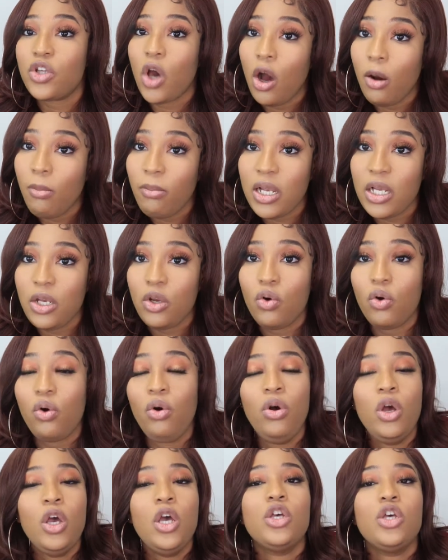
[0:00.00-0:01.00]
down
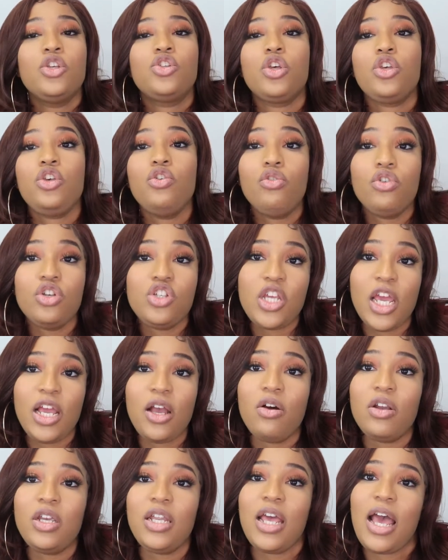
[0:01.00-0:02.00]
below so you could check
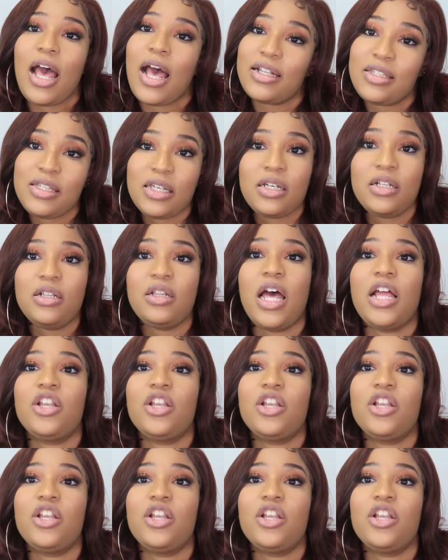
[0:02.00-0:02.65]
out the article